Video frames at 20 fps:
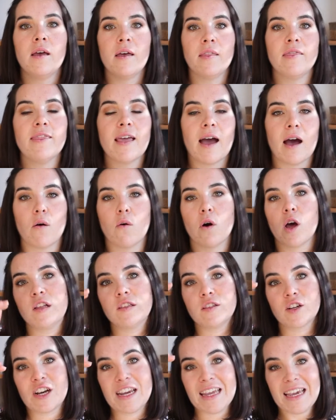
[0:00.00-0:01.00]
Now,
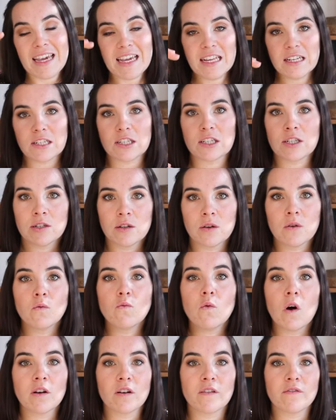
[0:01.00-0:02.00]
under each
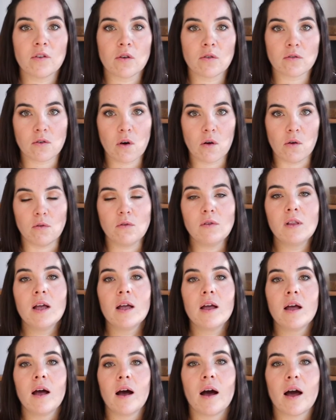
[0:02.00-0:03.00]
one of your goal,
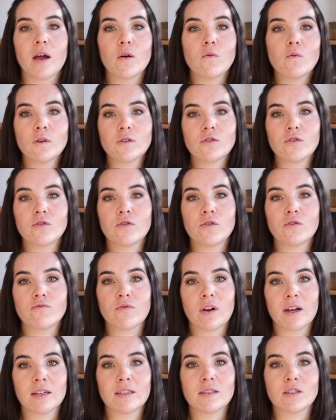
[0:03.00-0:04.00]
I want you to
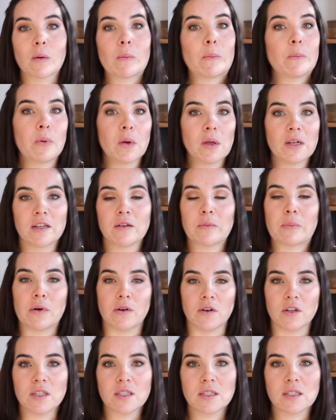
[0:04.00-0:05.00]
write some bullet
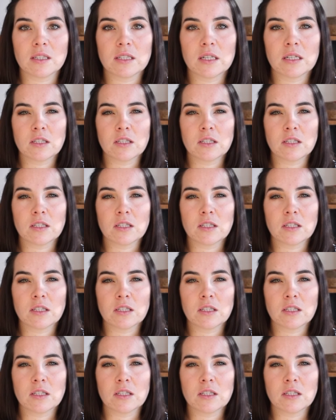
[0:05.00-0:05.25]
points.